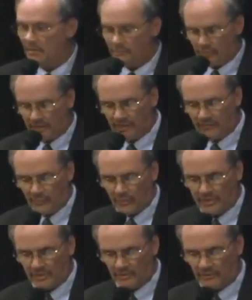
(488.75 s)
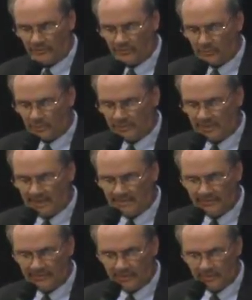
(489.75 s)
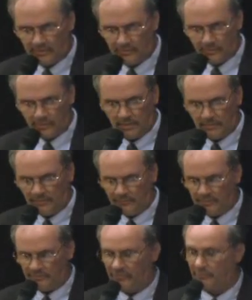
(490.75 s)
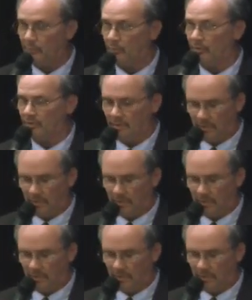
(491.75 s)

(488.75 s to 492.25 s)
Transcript: For 84 years, the one constant in this program has been the support